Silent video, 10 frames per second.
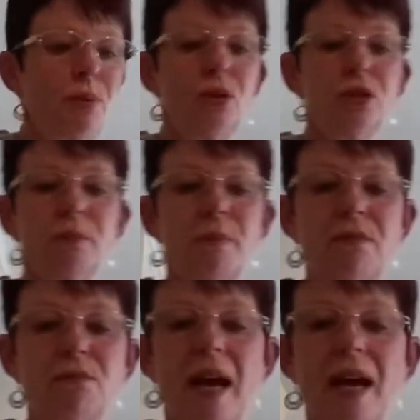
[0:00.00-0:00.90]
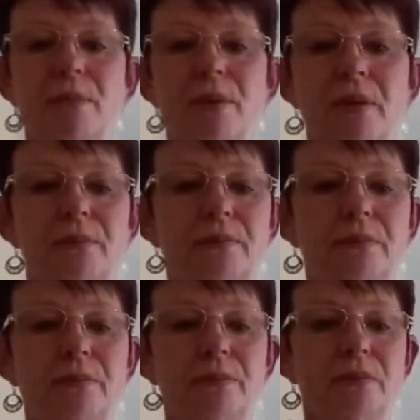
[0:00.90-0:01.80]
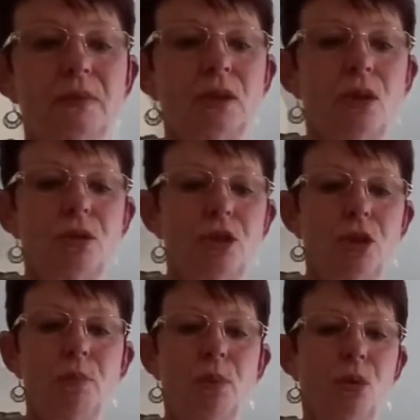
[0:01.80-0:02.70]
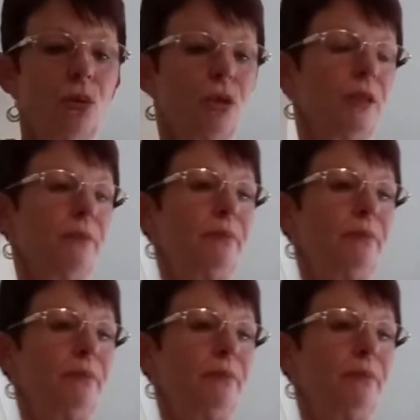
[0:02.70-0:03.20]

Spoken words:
put my wrap onto the board.